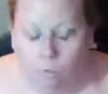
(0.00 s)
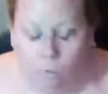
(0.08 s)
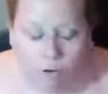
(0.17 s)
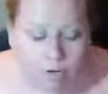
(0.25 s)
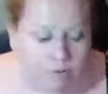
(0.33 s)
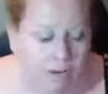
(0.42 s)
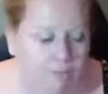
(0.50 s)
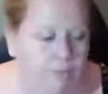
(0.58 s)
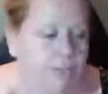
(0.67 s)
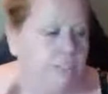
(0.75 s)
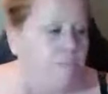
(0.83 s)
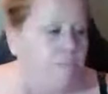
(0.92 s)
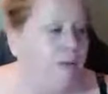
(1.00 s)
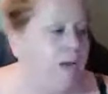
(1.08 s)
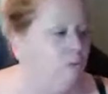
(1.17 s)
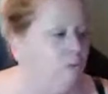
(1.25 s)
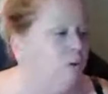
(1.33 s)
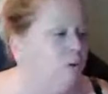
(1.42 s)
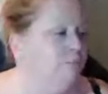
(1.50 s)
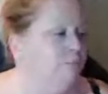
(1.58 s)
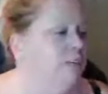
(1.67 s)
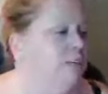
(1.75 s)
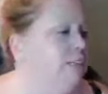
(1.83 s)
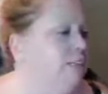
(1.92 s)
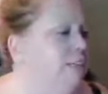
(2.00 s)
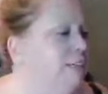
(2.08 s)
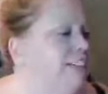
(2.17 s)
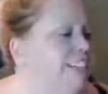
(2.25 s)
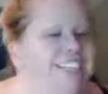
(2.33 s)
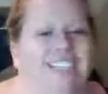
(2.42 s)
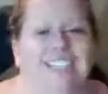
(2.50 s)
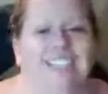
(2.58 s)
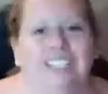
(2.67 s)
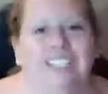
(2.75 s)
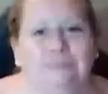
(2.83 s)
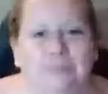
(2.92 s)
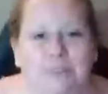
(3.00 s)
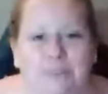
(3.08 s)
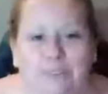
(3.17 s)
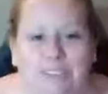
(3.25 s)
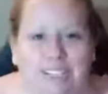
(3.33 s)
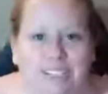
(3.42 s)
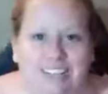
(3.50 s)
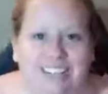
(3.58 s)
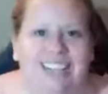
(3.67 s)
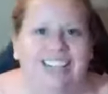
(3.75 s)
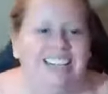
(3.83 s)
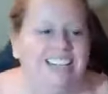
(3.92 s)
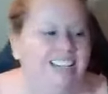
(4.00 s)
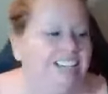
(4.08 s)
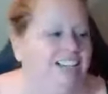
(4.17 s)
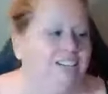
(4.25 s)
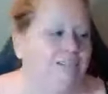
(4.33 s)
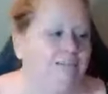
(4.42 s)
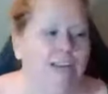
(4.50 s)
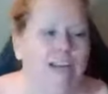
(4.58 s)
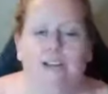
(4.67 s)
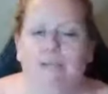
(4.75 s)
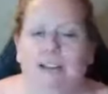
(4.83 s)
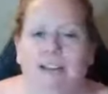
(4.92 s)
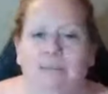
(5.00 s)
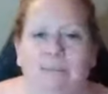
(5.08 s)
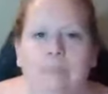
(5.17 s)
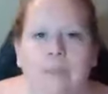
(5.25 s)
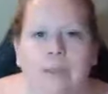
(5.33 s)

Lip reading: What if everything's bad? What if I need to, he just move? That's funny. He knows I'm talking about him.